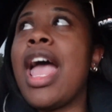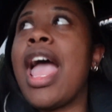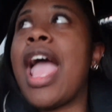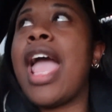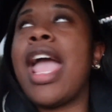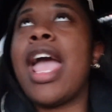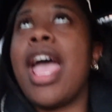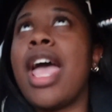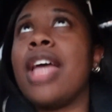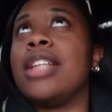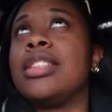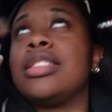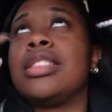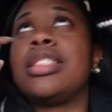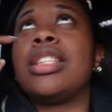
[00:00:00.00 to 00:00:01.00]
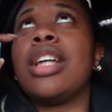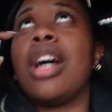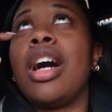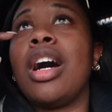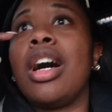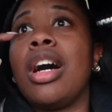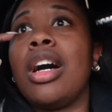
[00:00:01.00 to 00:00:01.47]
And
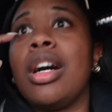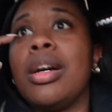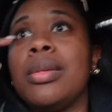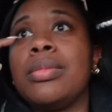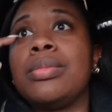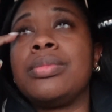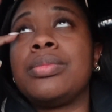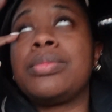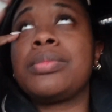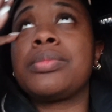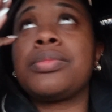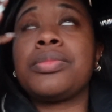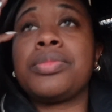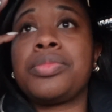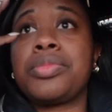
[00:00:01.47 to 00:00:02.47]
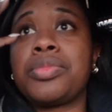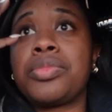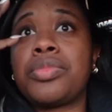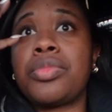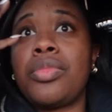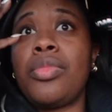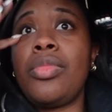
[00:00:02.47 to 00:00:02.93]
um,
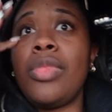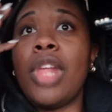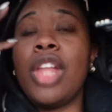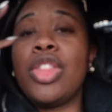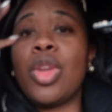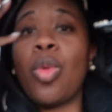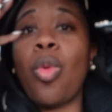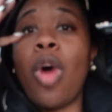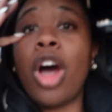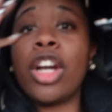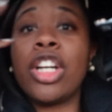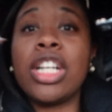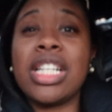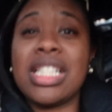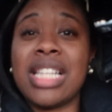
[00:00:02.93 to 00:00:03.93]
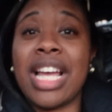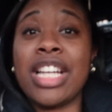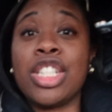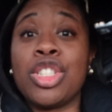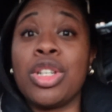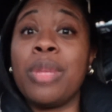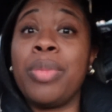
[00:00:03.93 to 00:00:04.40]
the water is
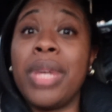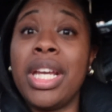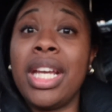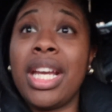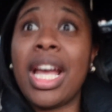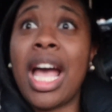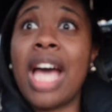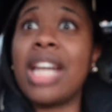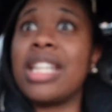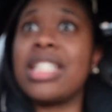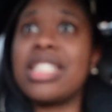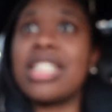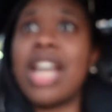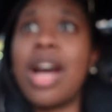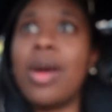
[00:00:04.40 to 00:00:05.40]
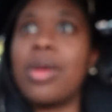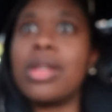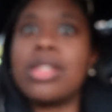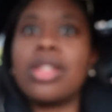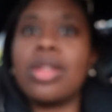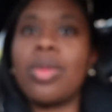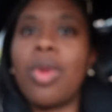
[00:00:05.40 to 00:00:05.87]
like dripping out of the shower,
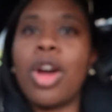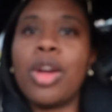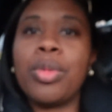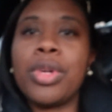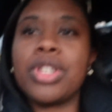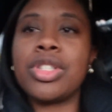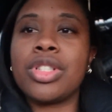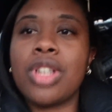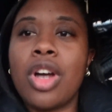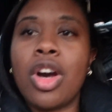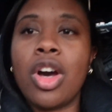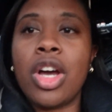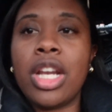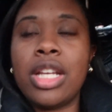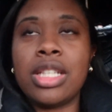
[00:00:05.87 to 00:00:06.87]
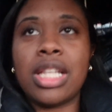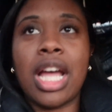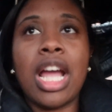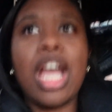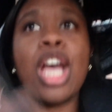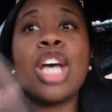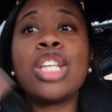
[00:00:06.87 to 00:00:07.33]
so the water pressure's gone. He's
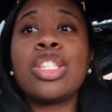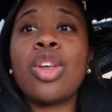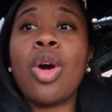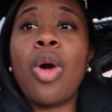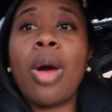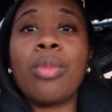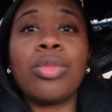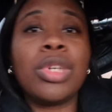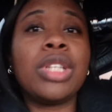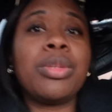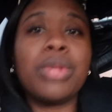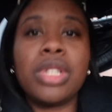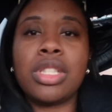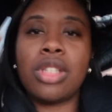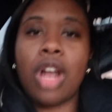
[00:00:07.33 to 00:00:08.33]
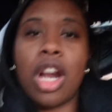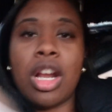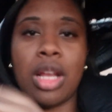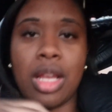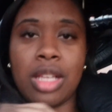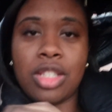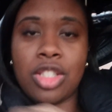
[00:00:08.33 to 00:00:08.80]
like, so I'm really, really
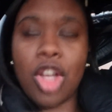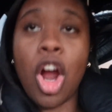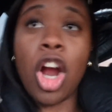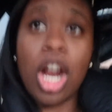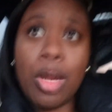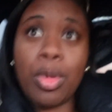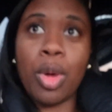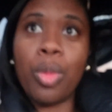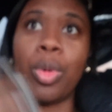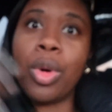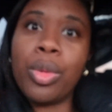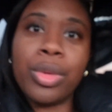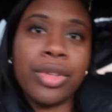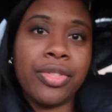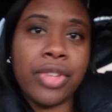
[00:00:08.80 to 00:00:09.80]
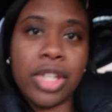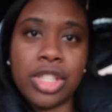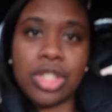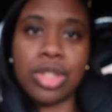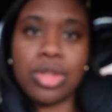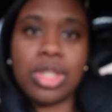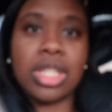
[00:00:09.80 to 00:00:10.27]
sorry, sorry, but we'll
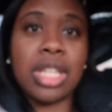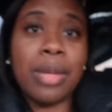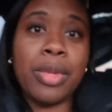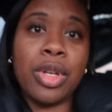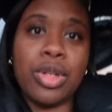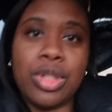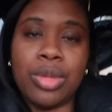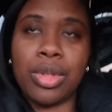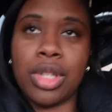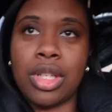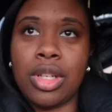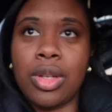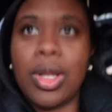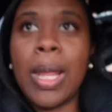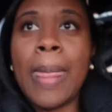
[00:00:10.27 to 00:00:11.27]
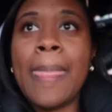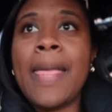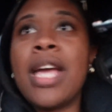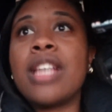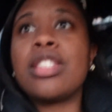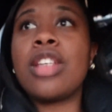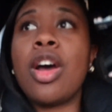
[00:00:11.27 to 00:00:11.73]
refund you. Just let me know what you want to do.
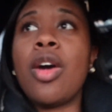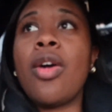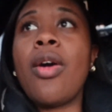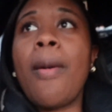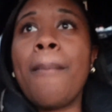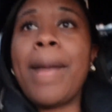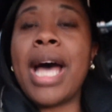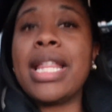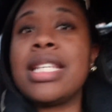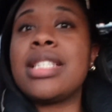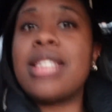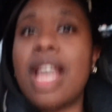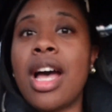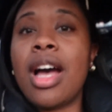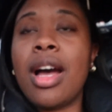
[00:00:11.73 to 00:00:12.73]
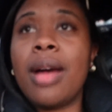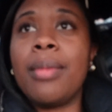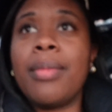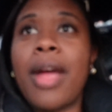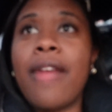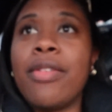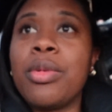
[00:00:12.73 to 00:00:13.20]
So by this
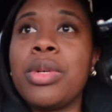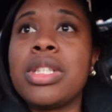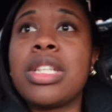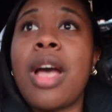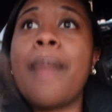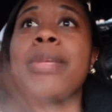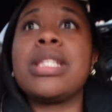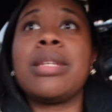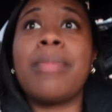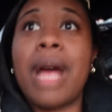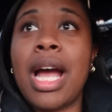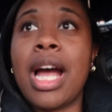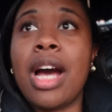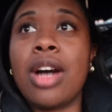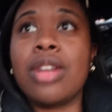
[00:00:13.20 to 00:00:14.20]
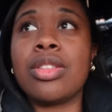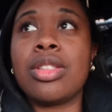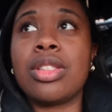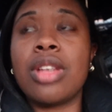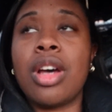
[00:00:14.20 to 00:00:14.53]
time, everyone's coming to my house.